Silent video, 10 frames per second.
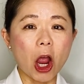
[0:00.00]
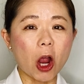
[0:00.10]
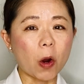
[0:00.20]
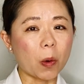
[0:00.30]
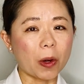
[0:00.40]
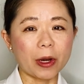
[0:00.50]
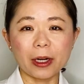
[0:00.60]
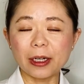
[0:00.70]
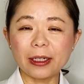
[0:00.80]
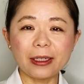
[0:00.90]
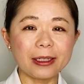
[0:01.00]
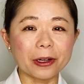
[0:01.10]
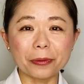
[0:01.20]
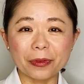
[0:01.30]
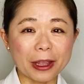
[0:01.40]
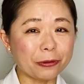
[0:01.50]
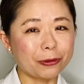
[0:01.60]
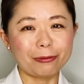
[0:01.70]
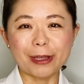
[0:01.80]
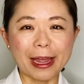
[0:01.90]
or, you know, then
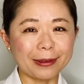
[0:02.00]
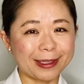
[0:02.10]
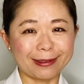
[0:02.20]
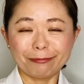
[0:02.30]
that's